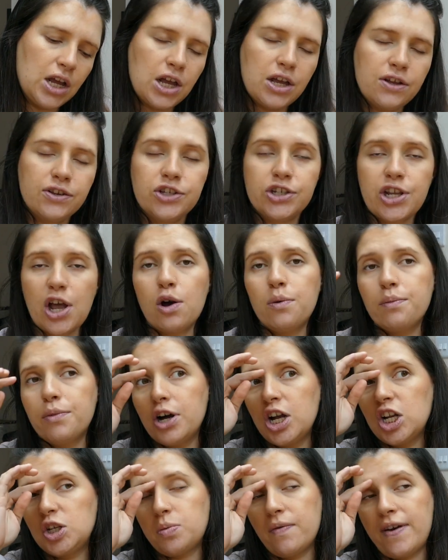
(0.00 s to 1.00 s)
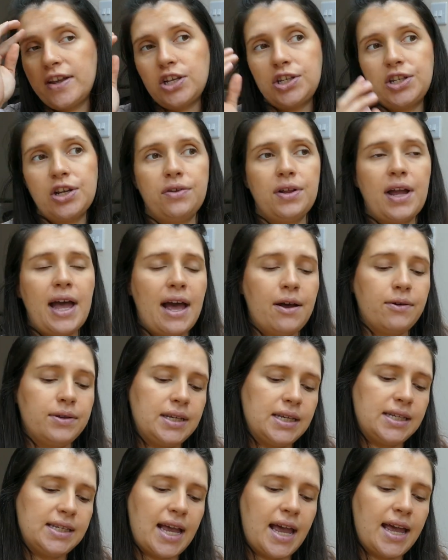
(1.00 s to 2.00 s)
So much, but they just don't know how
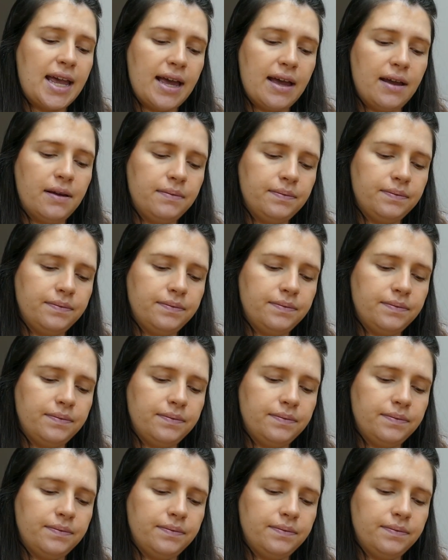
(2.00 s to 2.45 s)
to say it.